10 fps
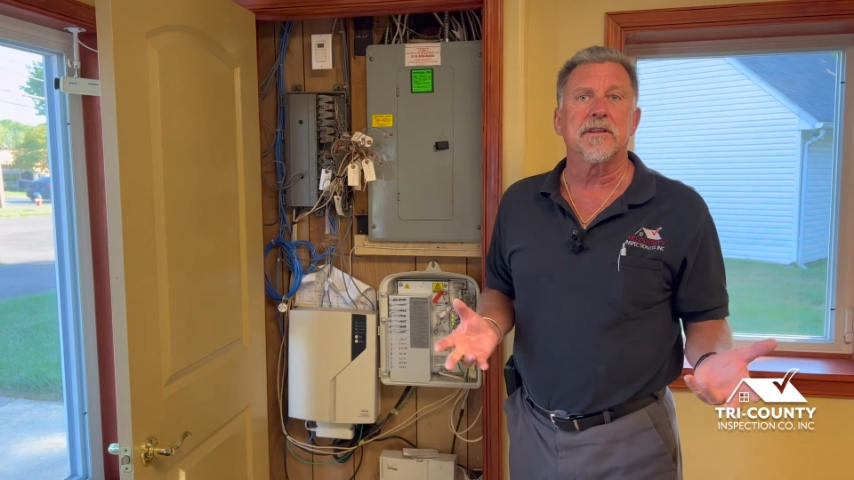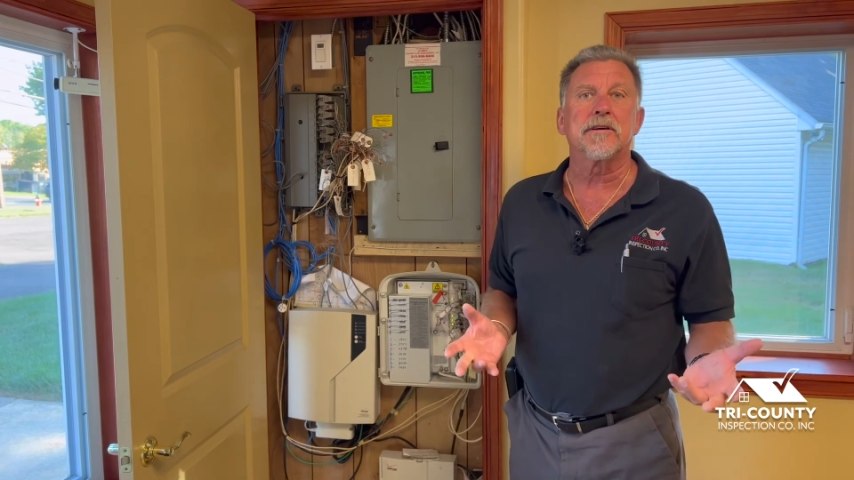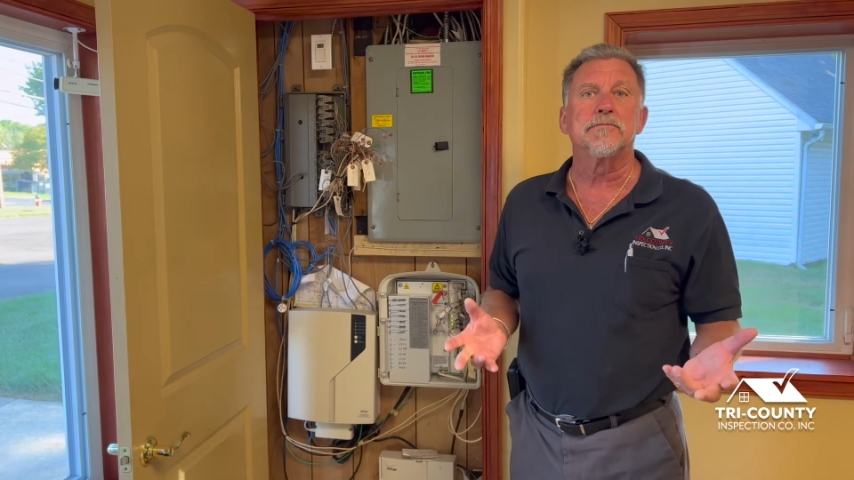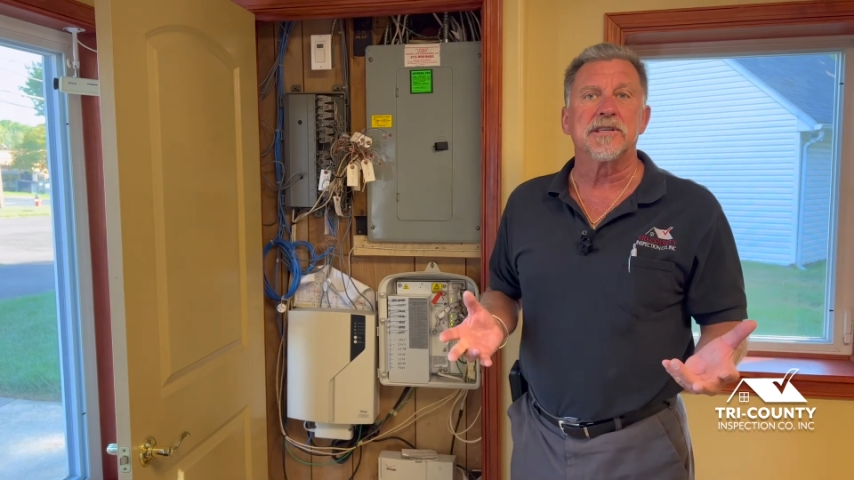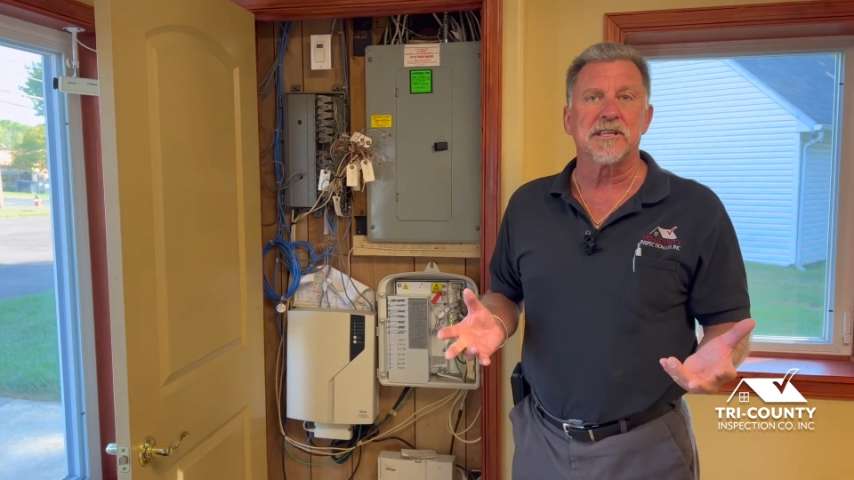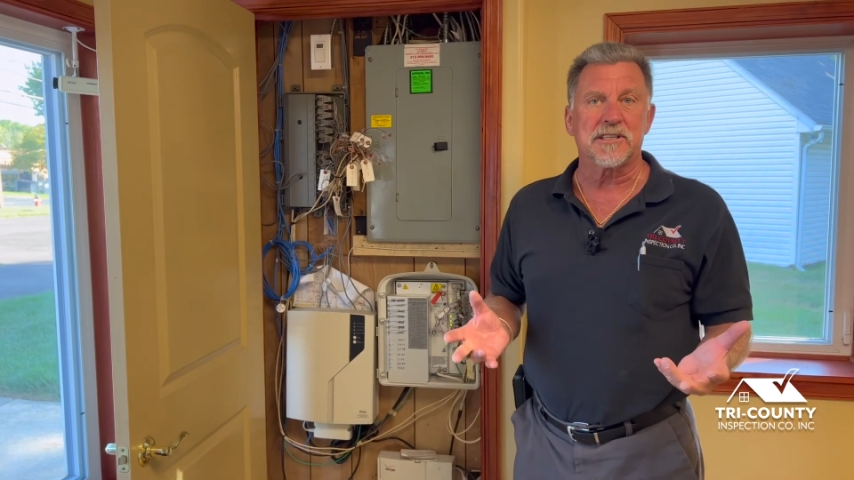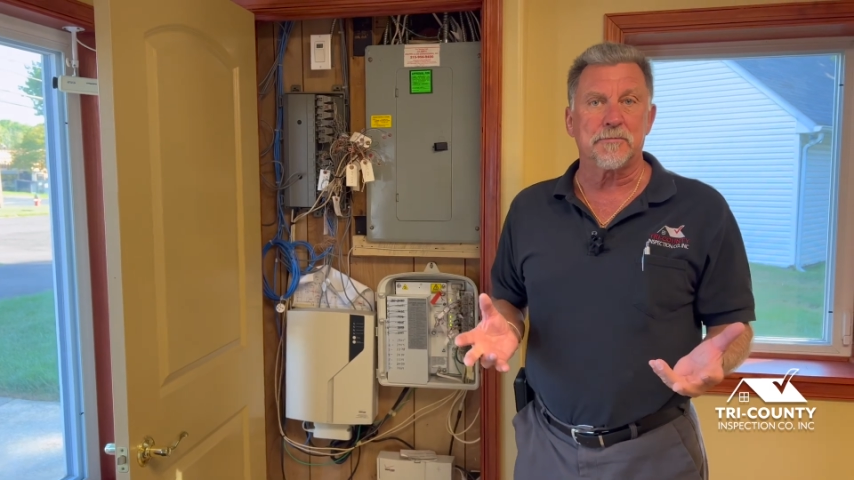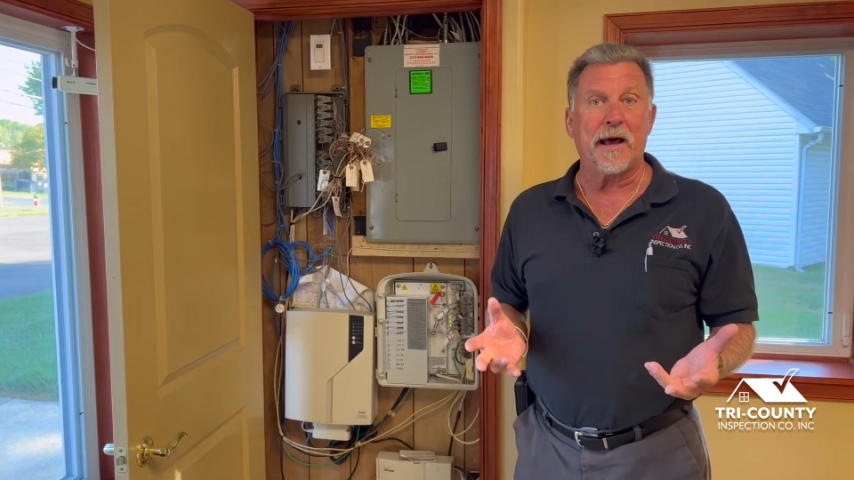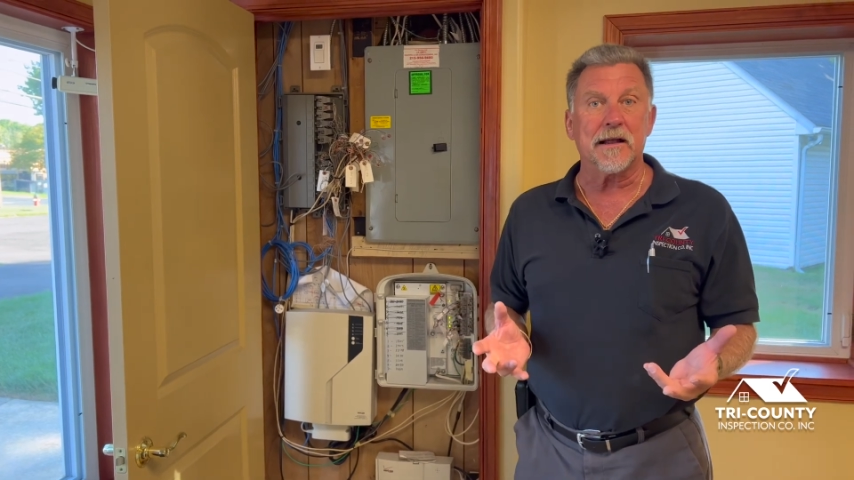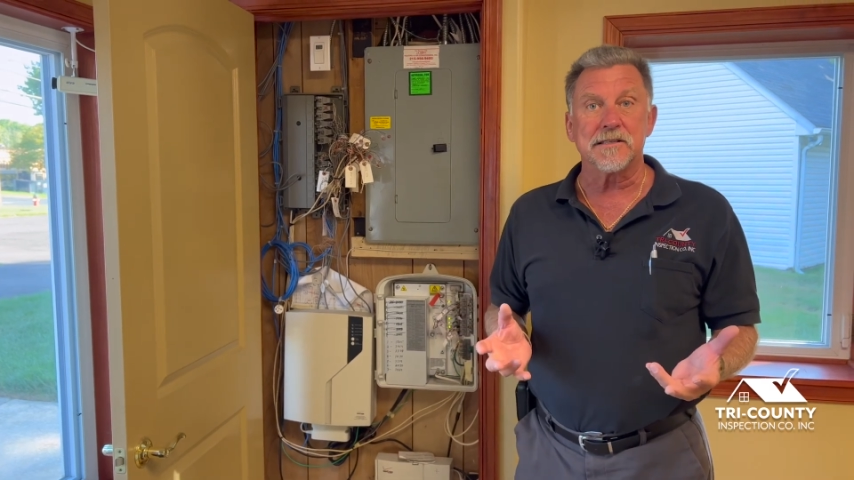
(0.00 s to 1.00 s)
the
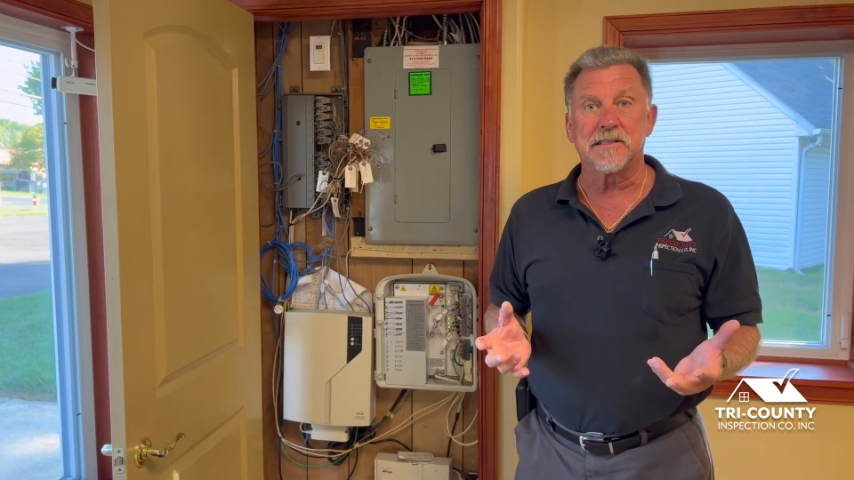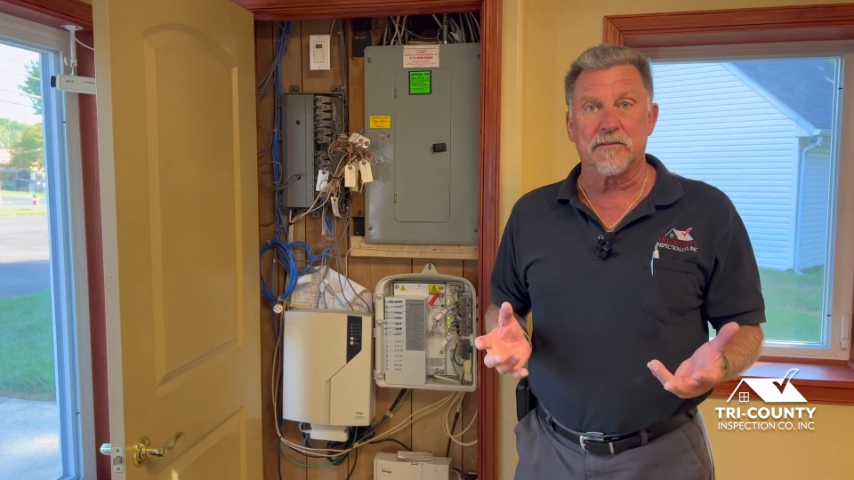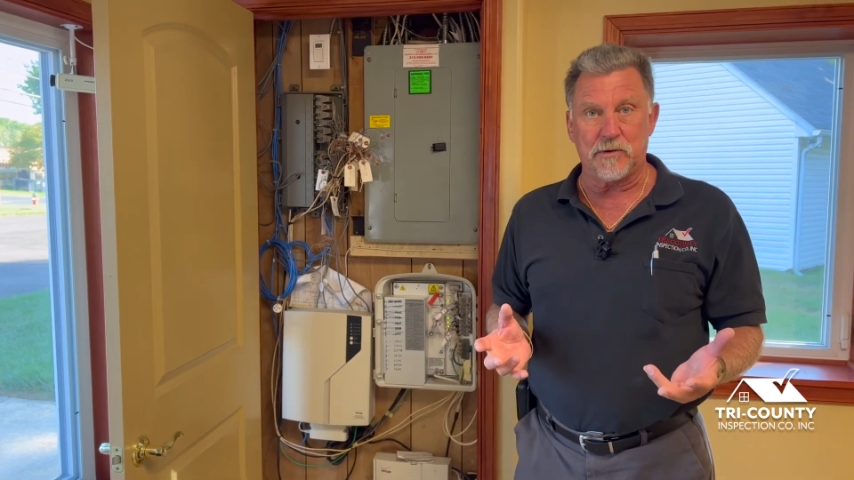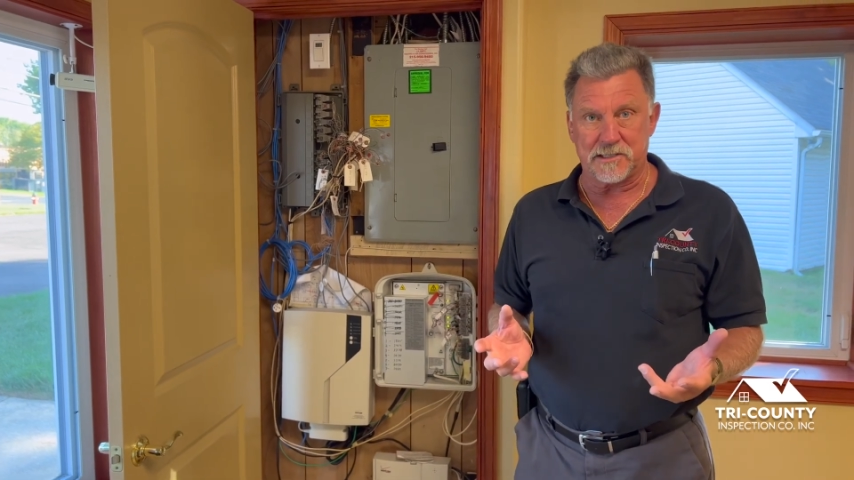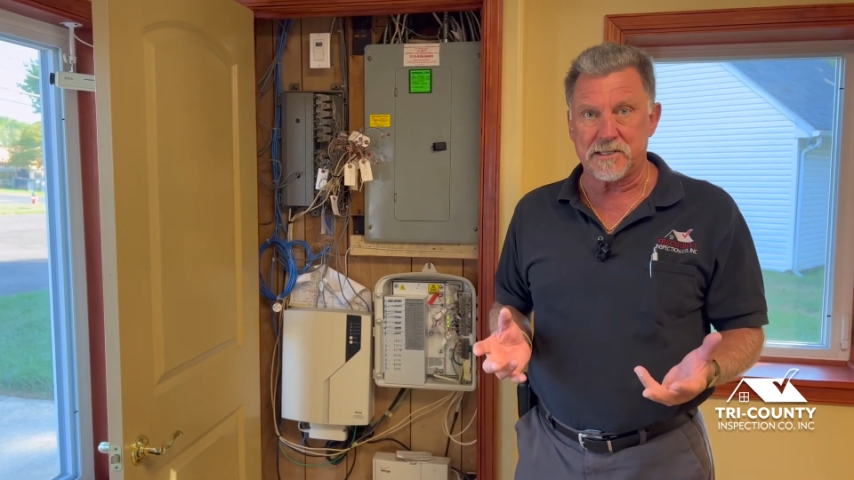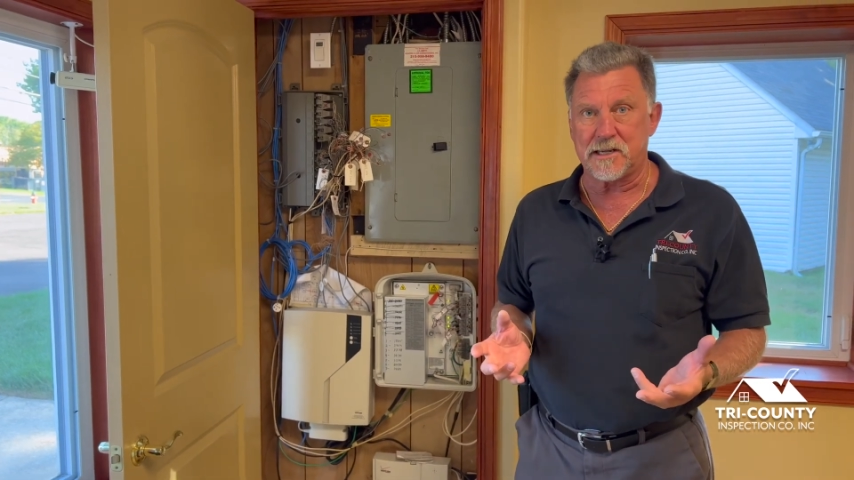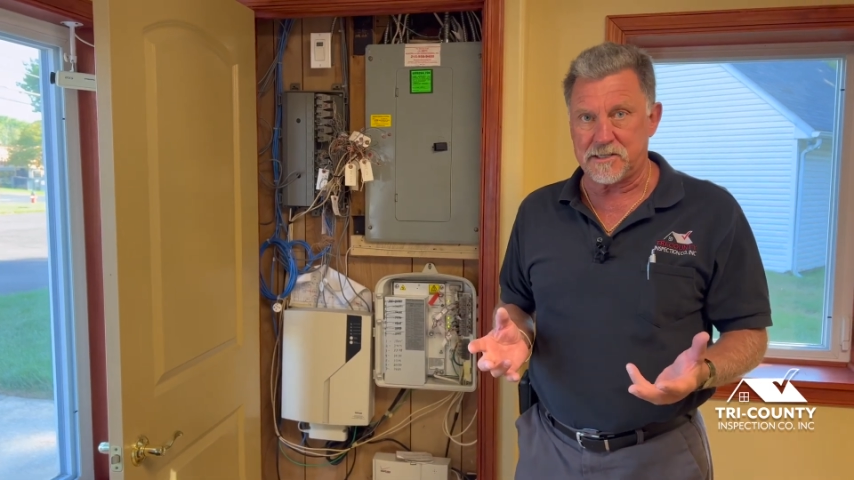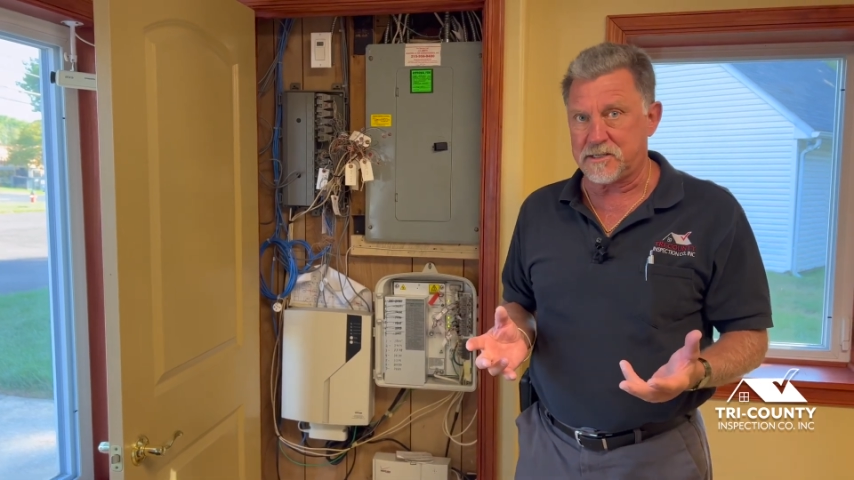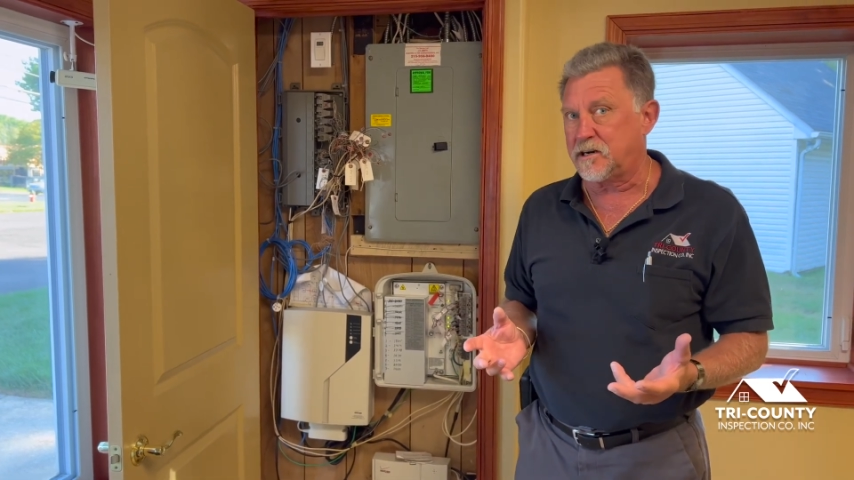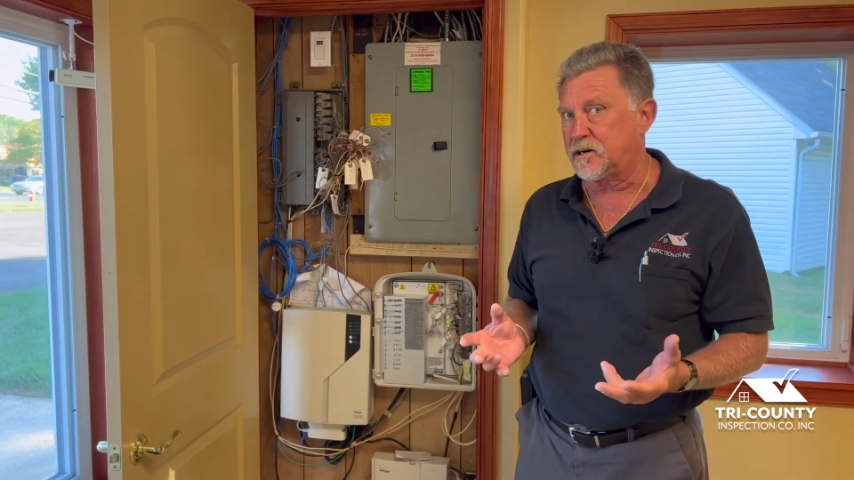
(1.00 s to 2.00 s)
municipalities of which they
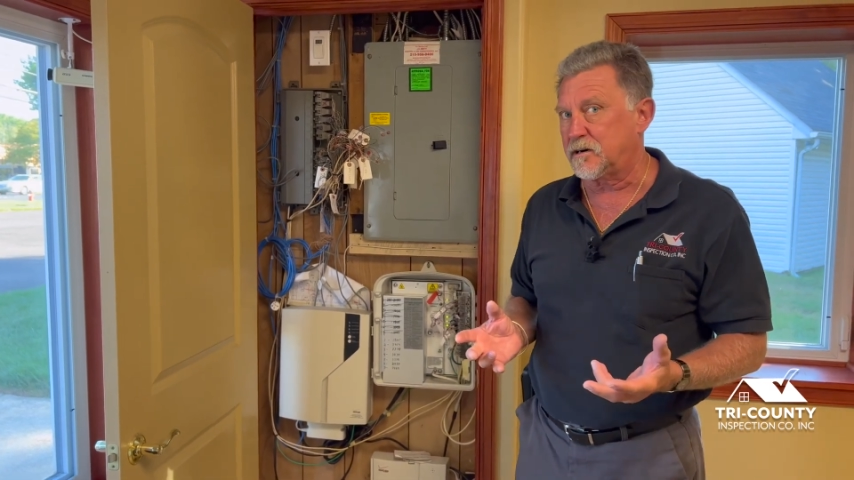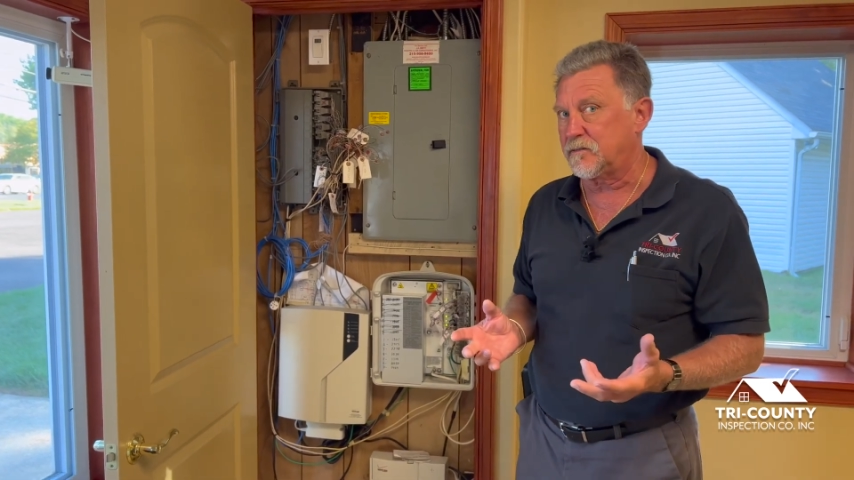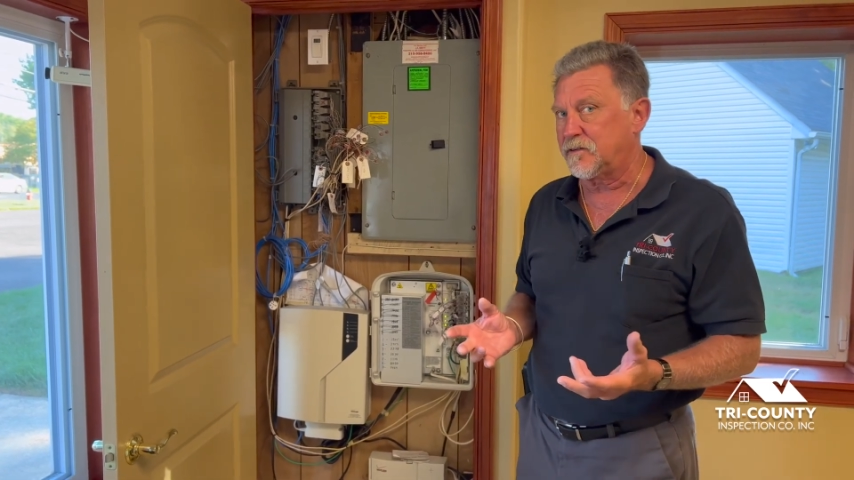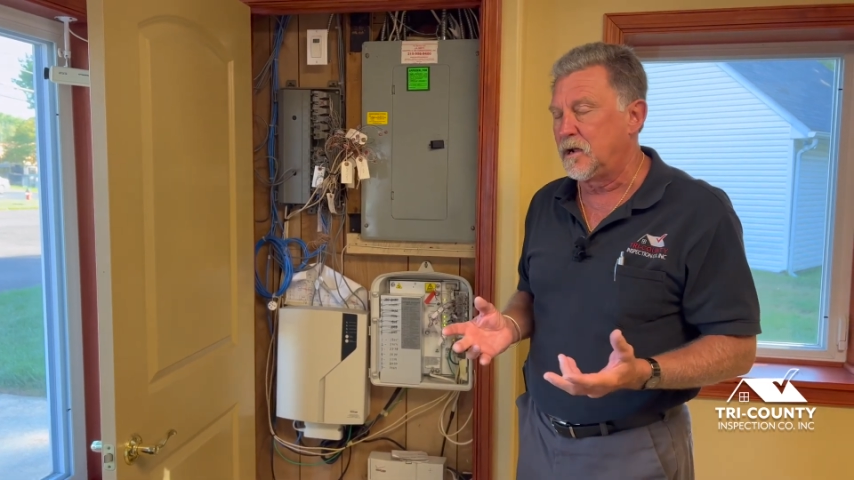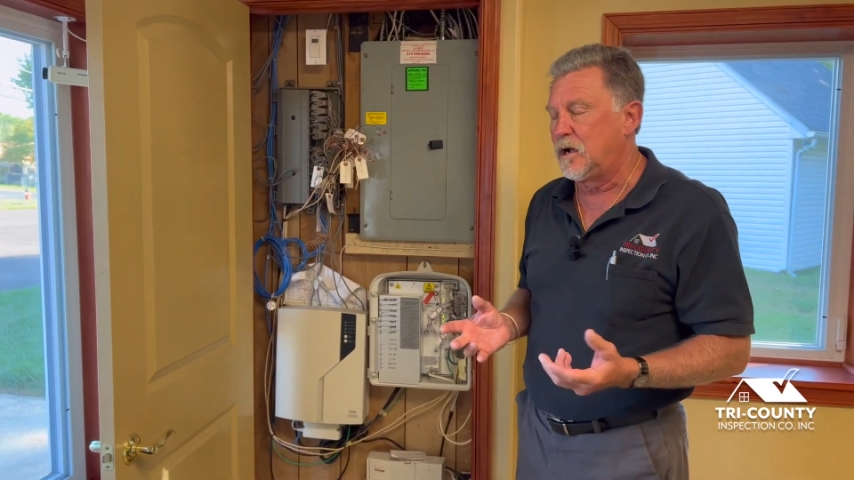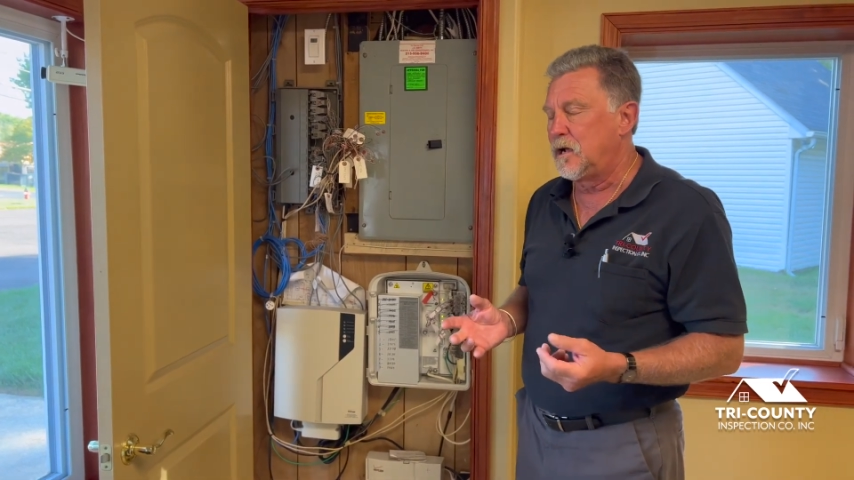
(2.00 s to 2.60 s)
serve.